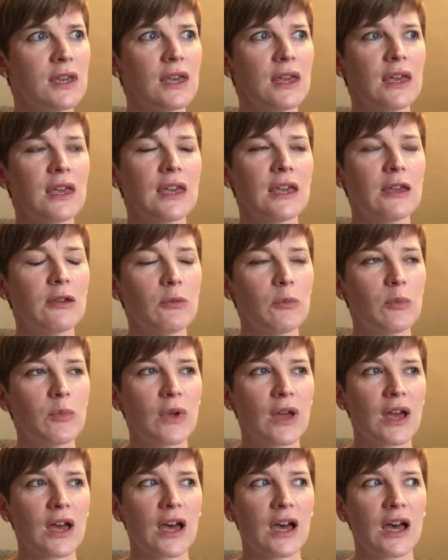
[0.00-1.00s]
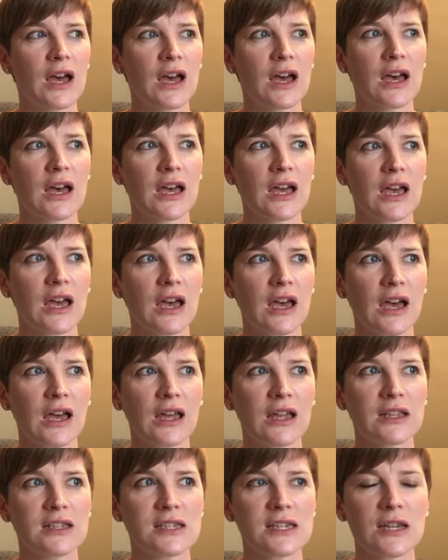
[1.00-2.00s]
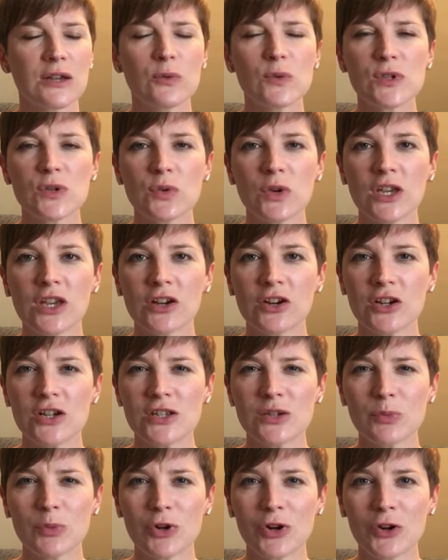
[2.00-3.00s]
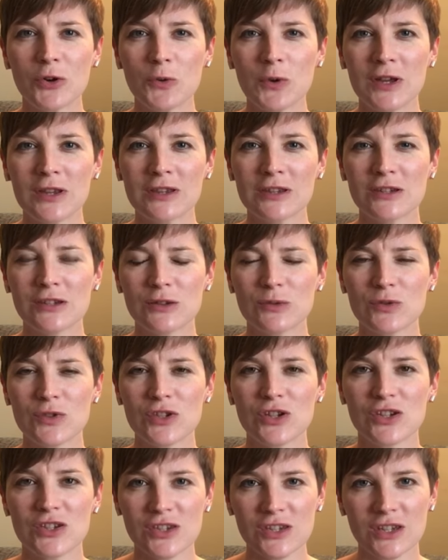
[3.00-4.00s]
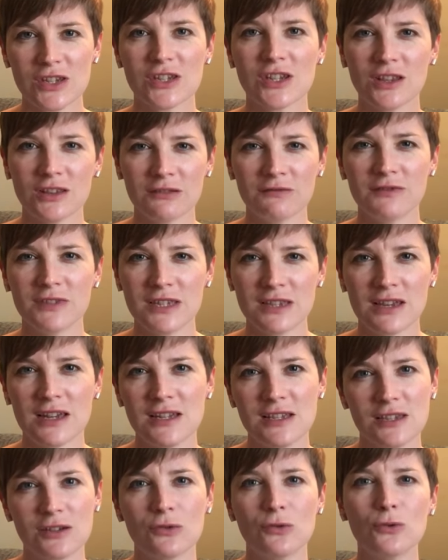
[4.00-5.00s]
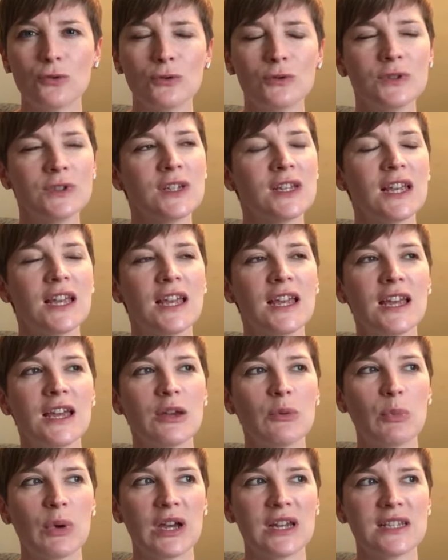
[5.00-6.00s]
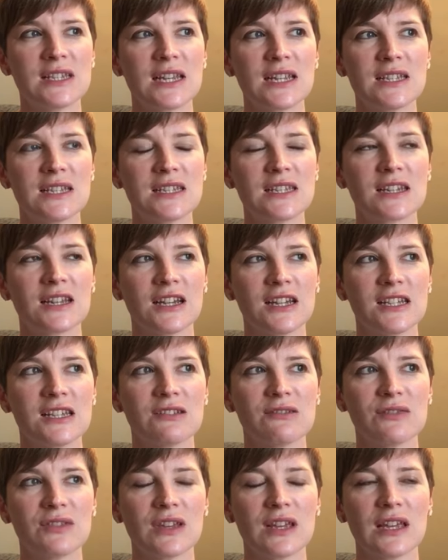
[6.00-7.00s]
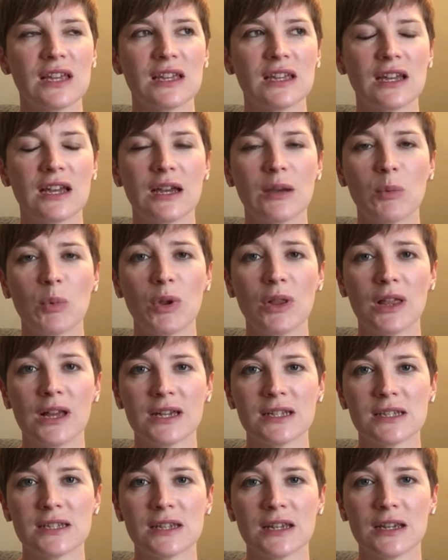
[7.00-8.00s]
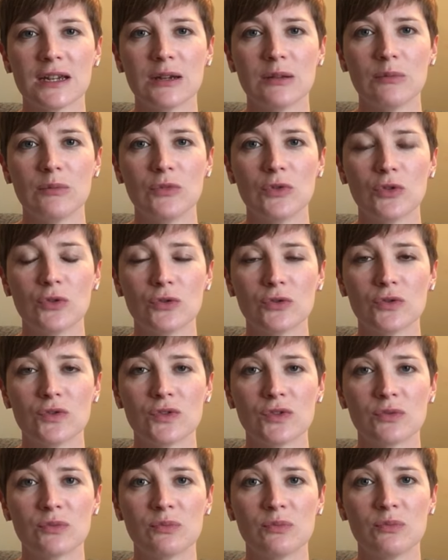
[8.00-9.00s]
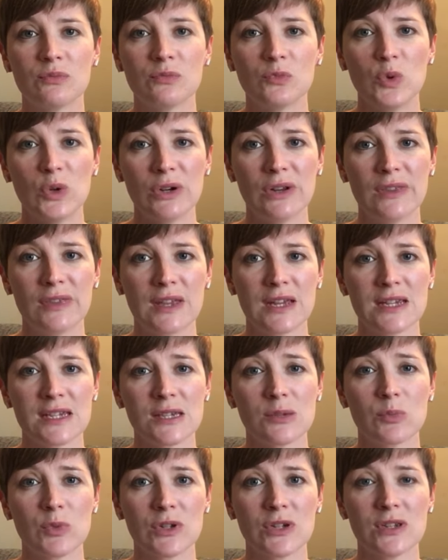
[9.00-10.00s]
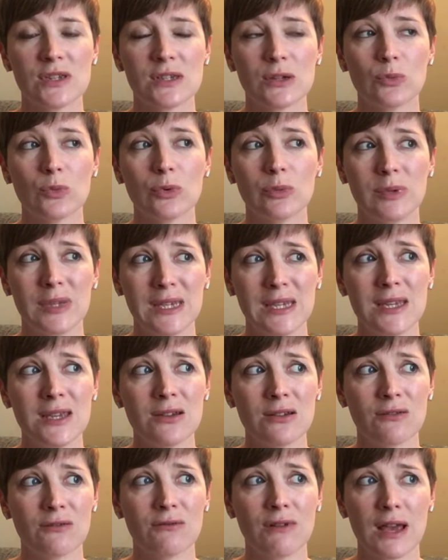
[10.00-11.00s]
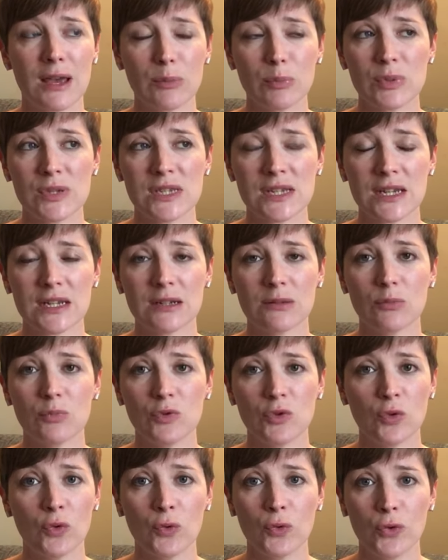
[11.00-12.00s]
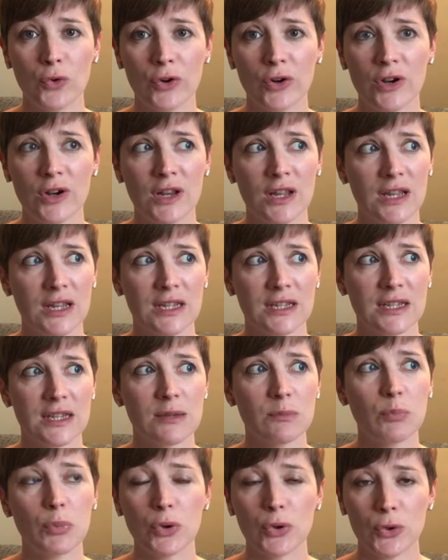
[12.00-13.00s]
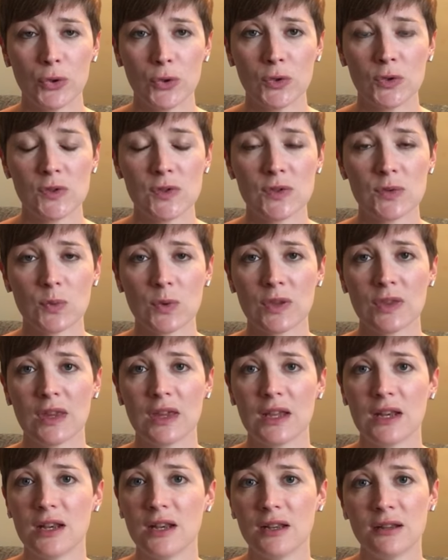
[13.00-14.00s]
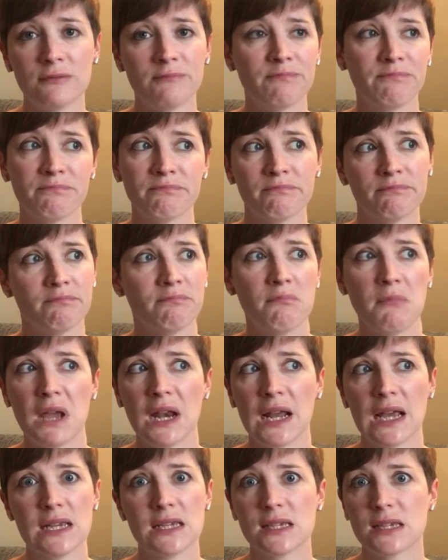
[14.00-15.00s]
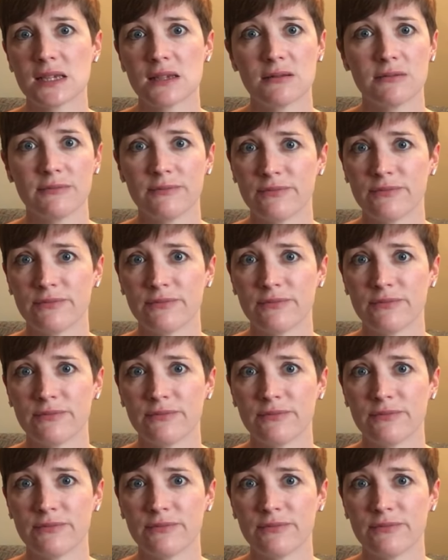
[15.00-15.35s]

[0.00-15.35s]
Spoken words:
And it was quite hard to part with because it was just such a lovely thing to hold. But I did kind of think, I'm glad I'm not wearing this because it would be ripped and torn and pulled within minutes.